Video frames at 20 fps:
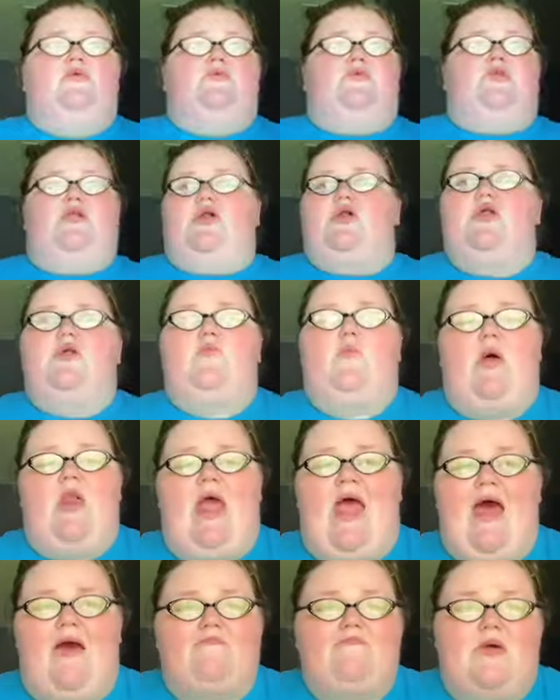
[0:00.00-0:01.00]
Literally what
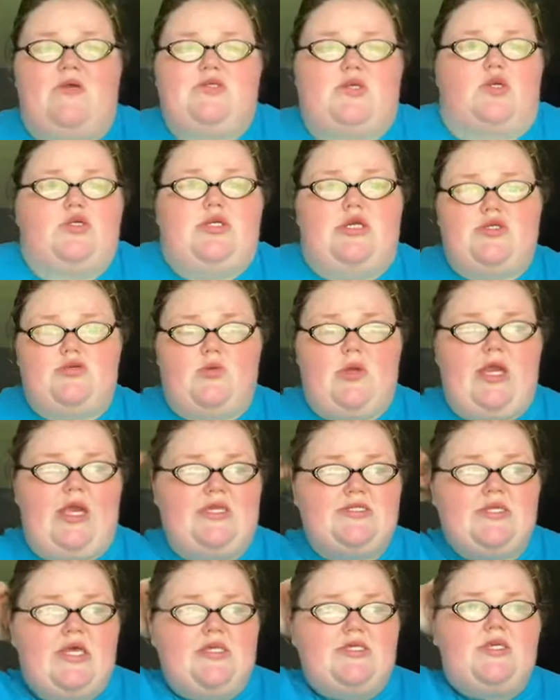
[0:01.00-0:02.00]
half my search history
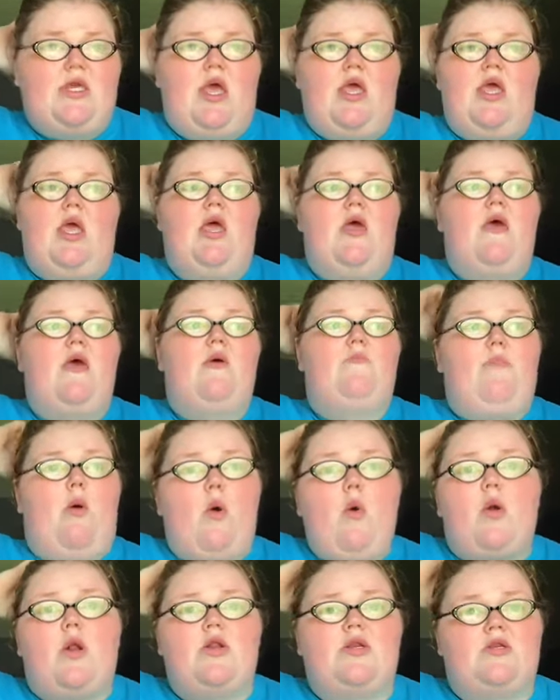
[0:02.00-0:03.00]
is
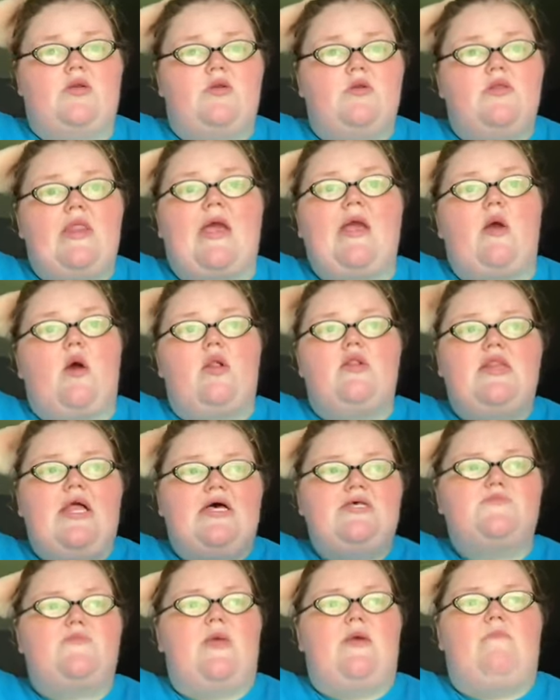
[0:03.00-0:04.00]
porn. Like,
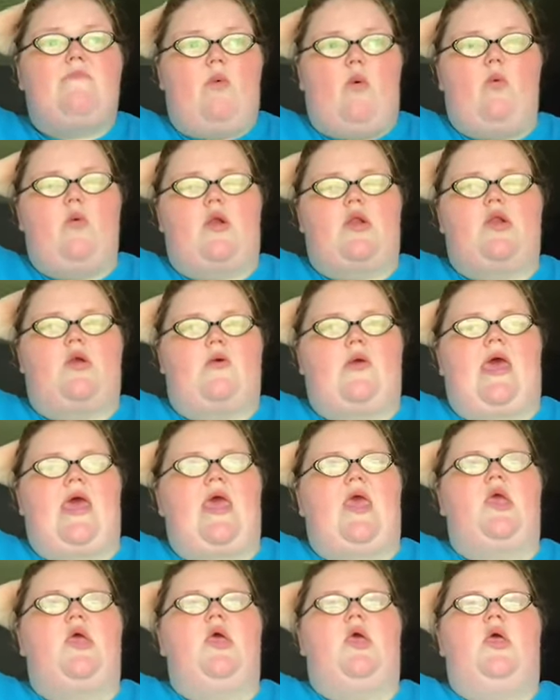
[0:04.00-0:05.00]
lesbian porn,
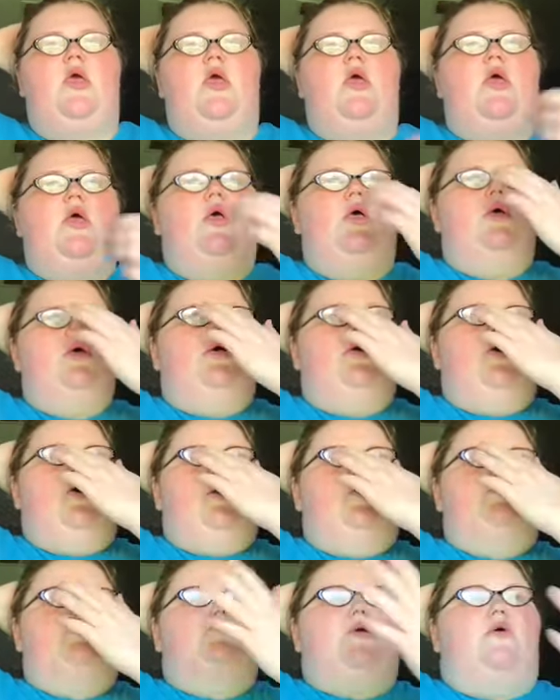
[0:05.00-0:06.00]
okay?
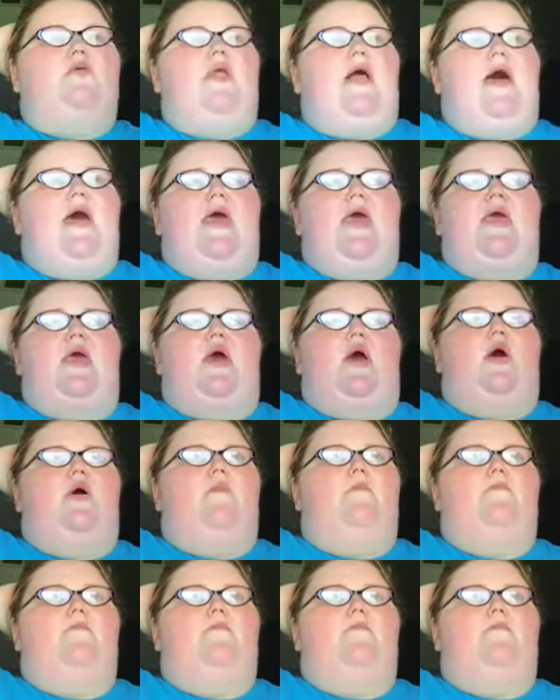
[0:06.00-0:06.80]
So, like,